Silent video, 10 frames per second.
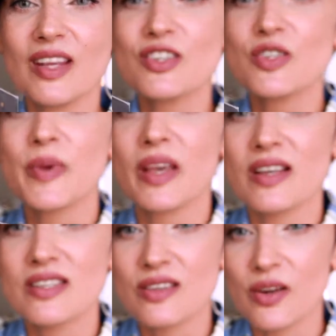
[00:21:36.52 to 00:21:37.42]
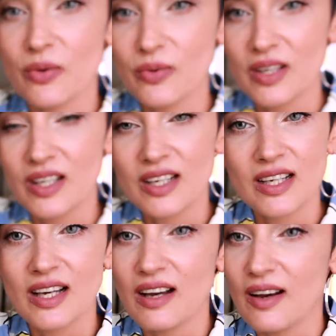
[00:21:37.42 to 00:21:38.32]
just because, you know,
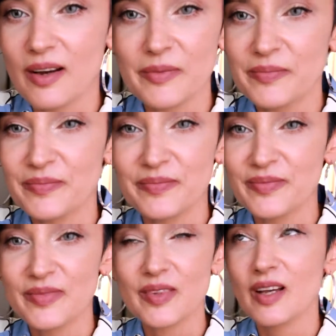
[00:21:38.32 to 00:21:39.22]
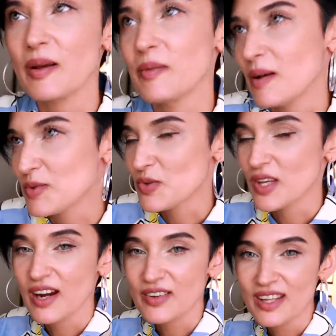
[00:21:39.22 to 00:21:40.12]
I'm so
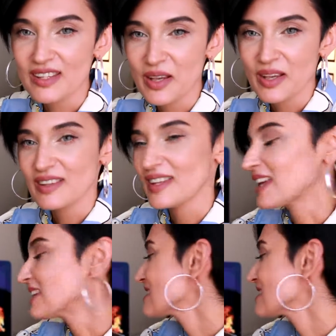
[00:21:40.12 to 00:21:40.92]
scared that they can